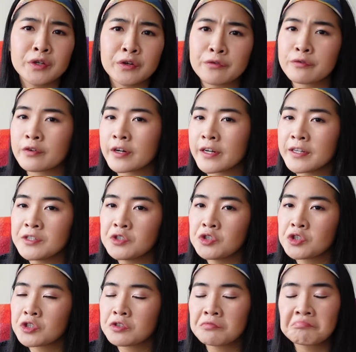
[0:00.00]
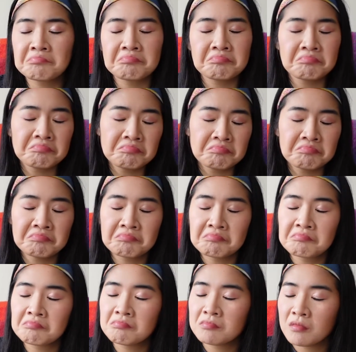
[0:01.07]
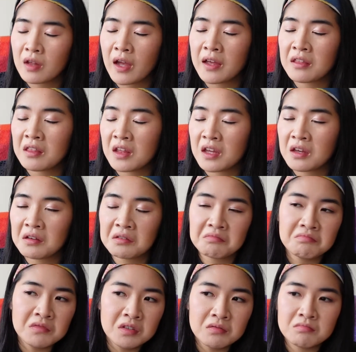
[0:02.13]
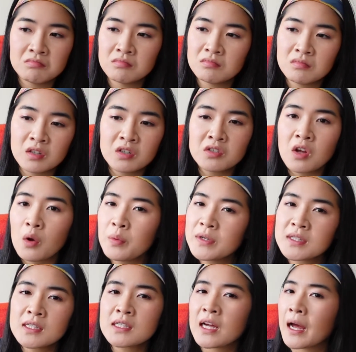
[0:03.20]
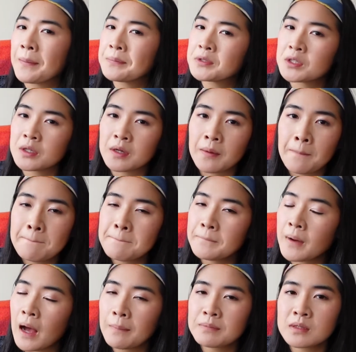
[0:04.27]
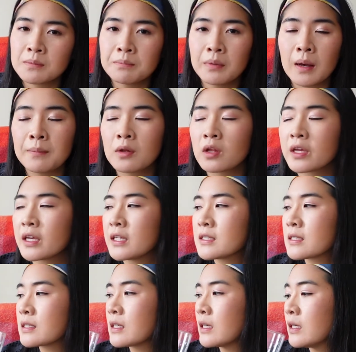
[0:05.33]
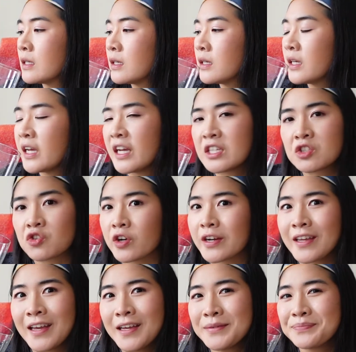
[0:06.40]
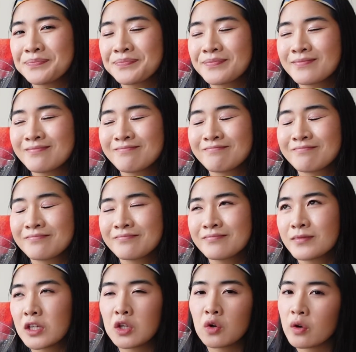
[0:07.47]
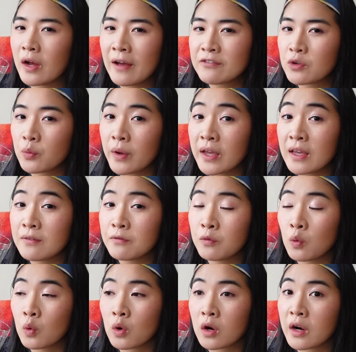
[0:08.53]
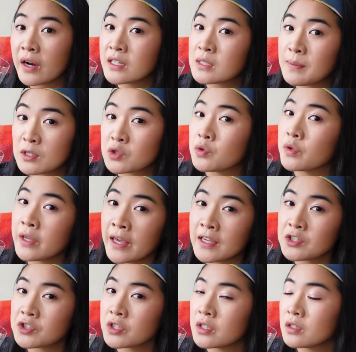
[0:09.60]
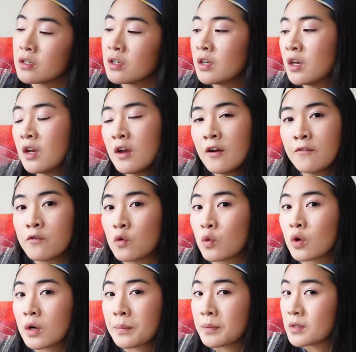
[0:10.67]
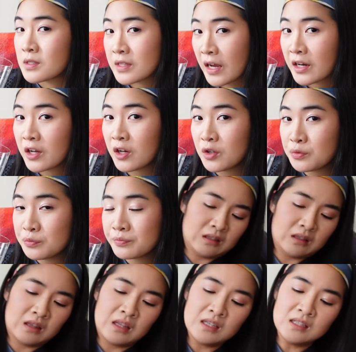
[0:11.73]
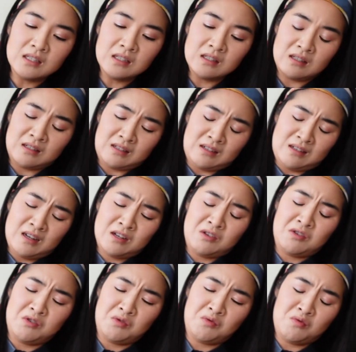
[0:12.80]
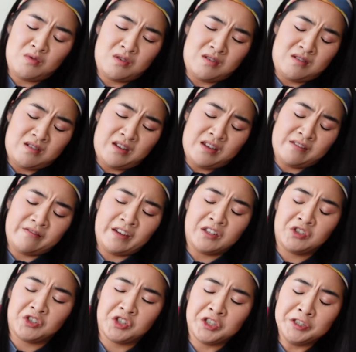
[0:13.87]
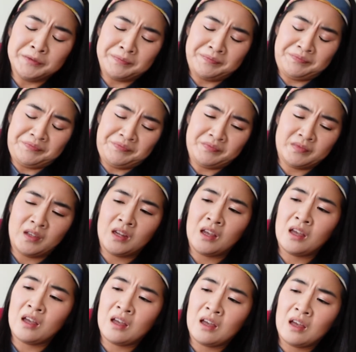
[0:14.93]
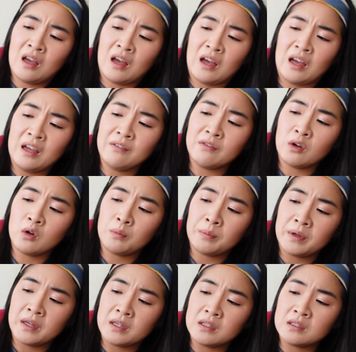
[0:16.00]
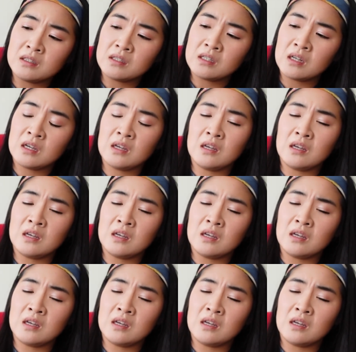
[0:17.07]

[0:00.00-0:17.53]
your fridge, I think there's always a time to pop some bubblies and drink it. You don't have to wait for a special occasion for Prosecco. This is a new adventure. I've opened